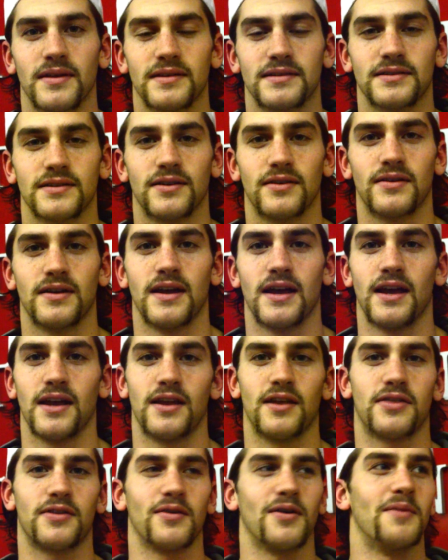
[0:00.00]
so you
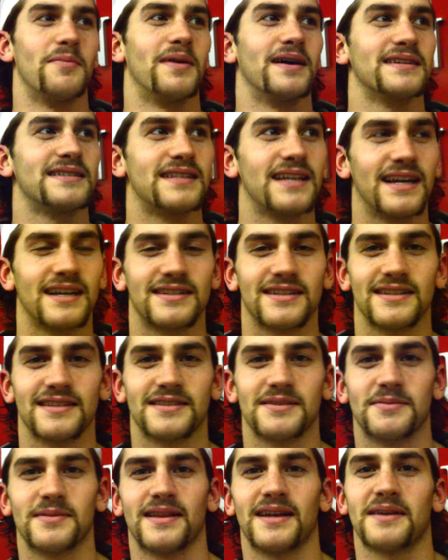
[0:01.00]
throw a mustache on
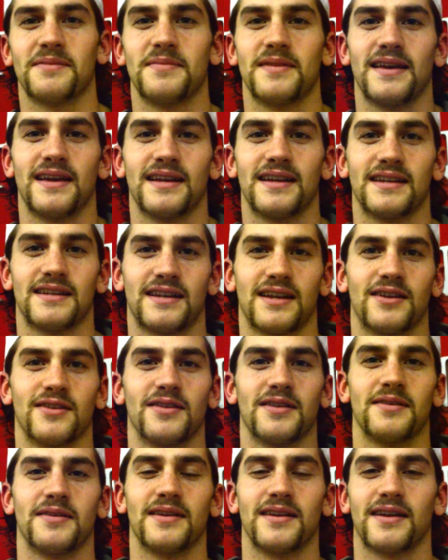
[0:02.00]
someone like me, and it can
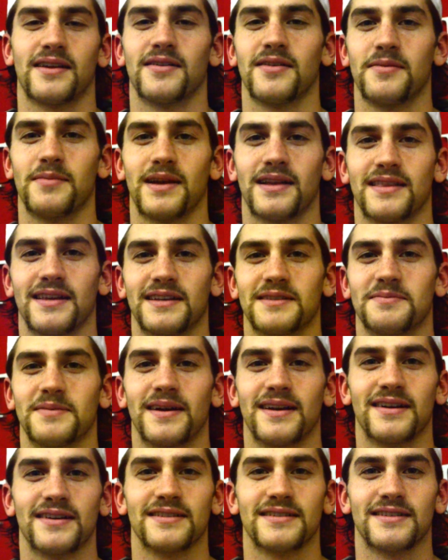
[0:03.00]
only make things
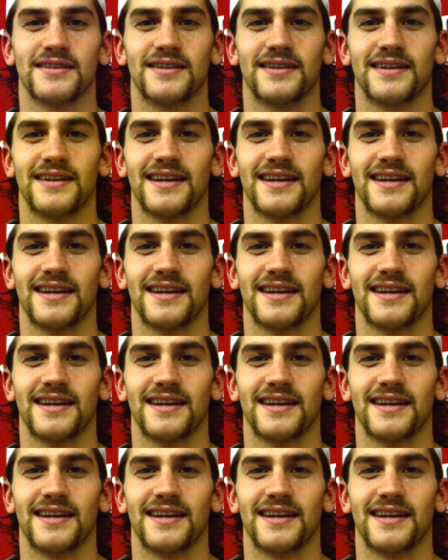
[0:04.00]
better. So.